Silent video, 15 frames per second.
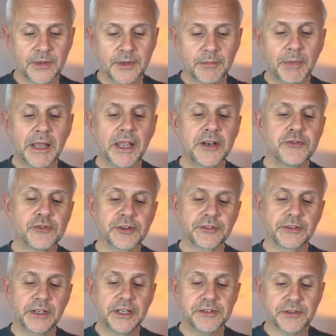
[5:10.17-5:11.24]
My interest
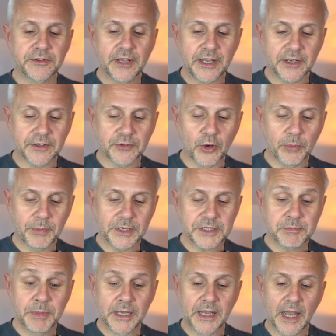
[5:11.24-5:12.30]
in esoteric topics
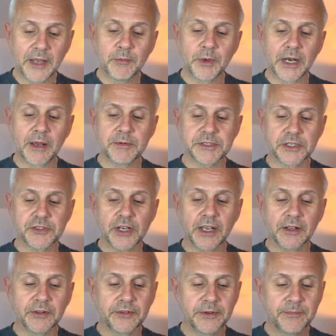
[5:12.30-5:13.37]
began when I was a child.